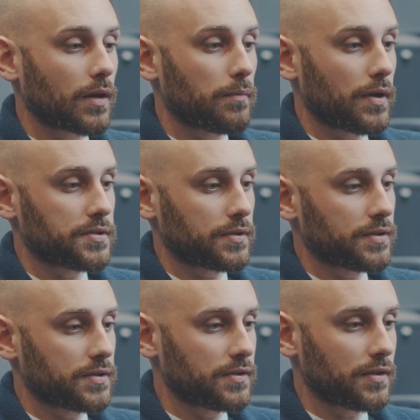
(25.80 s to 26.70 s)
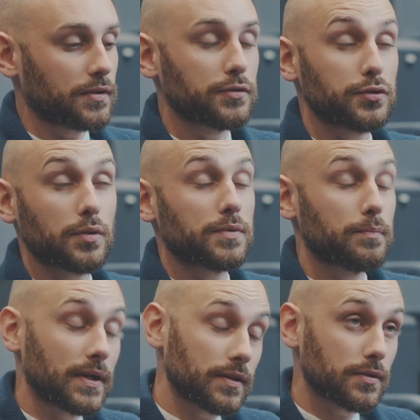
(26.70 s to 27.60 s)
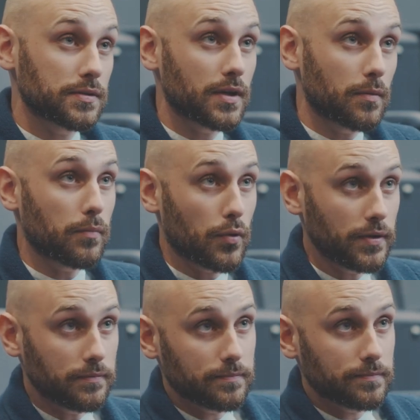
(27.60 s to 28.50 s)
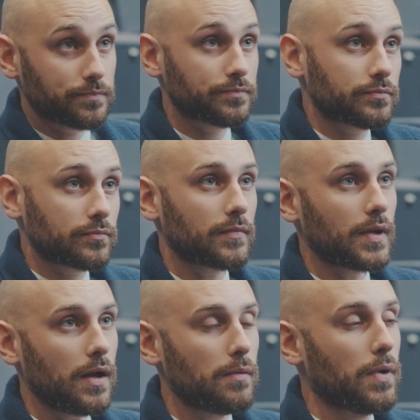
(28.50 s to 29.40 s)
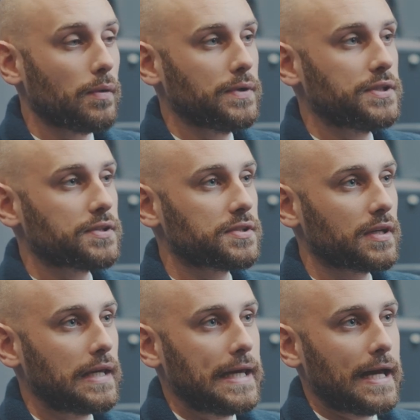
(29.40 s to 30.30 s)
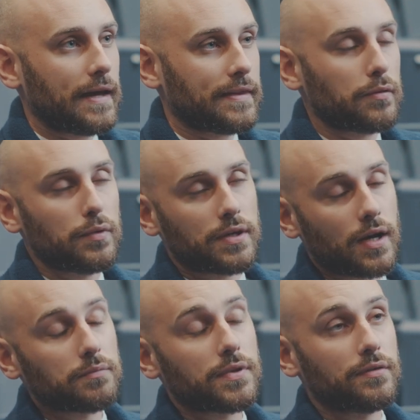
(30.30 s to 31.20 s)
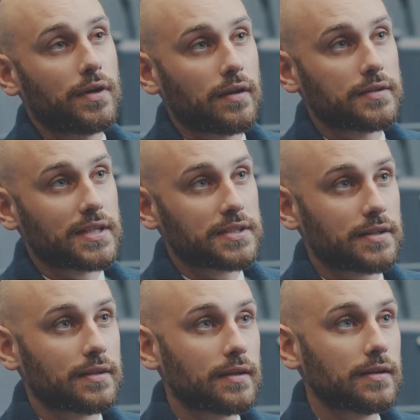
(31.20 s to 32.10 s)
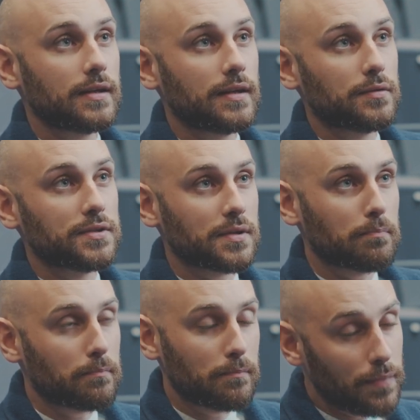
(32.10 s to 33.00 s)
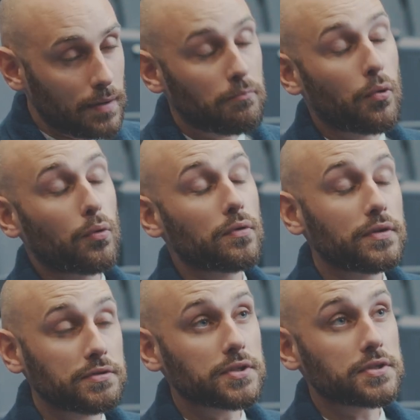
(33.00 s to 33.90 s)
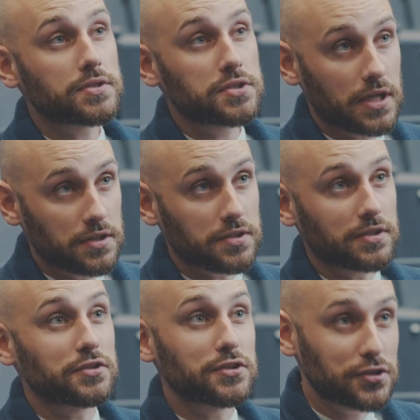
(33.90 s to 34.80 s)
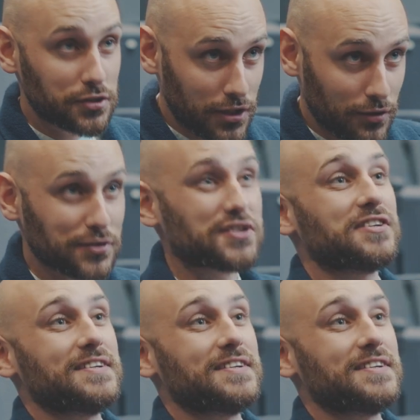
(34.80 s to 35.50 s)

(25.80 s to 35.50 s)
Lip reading: Pastor Chris had done a good job to bring it to a certain point, but I think we'd come to the realization that it was a bit more than just changing chairs.